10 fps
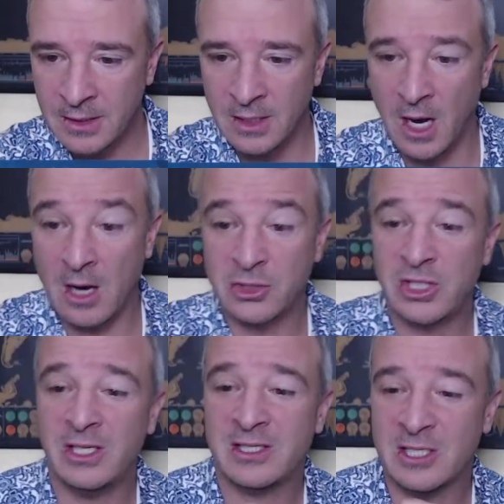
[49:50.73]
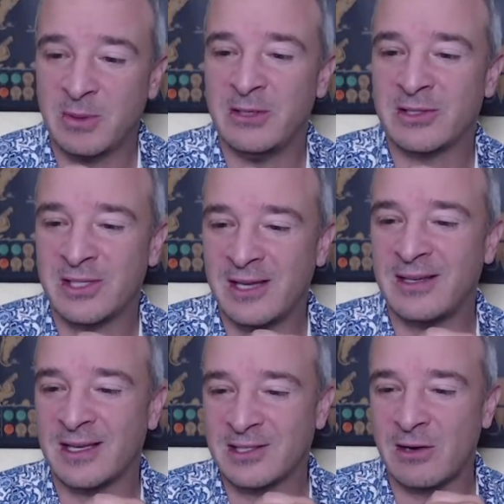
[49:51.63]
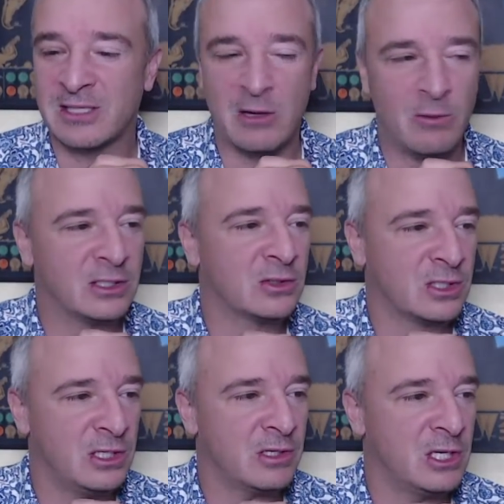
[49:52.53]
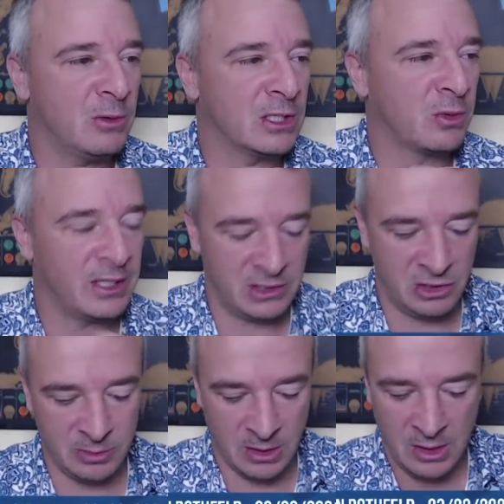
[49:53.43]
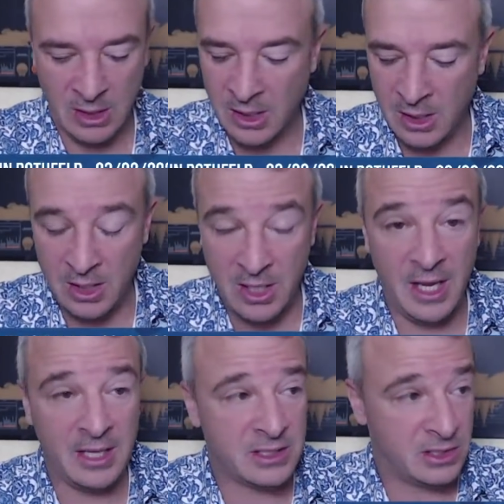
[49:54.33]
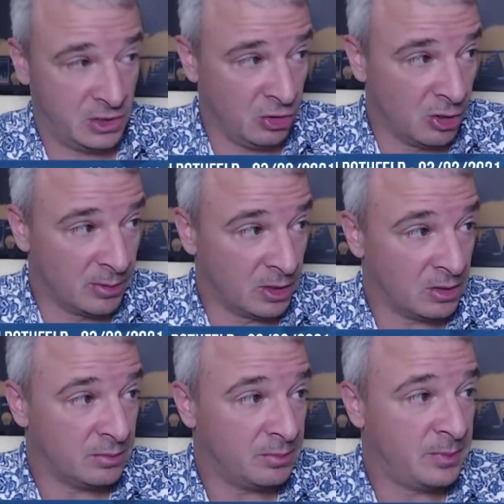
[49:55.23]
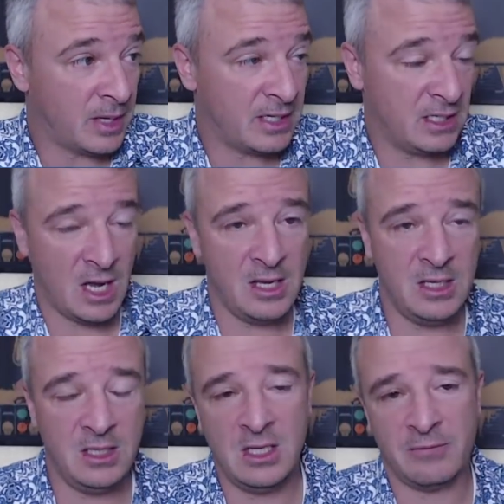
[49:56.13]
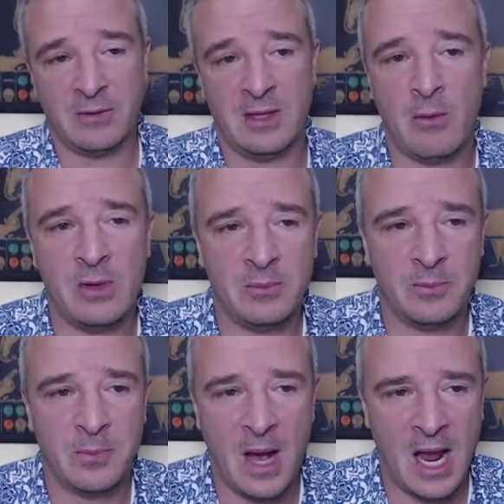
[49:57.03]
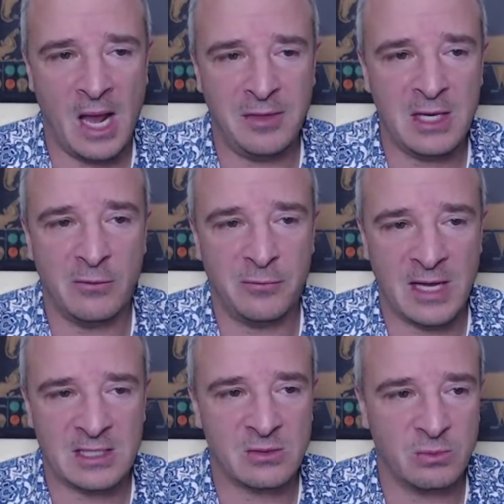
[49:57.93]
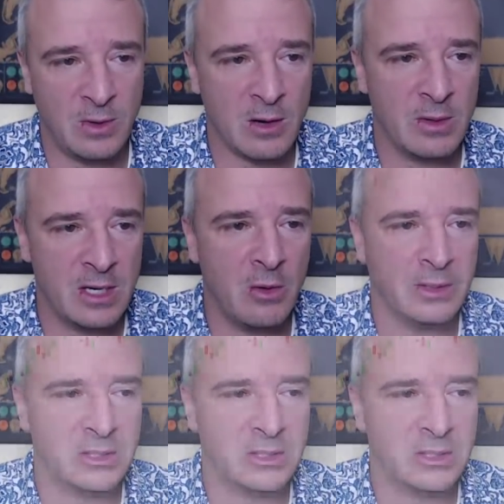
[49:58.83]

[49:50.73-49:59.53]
Oh, GD says, but you said uh, to say, one QQQ 120 is doable it's doable, but yep, that would I think if that's where we go into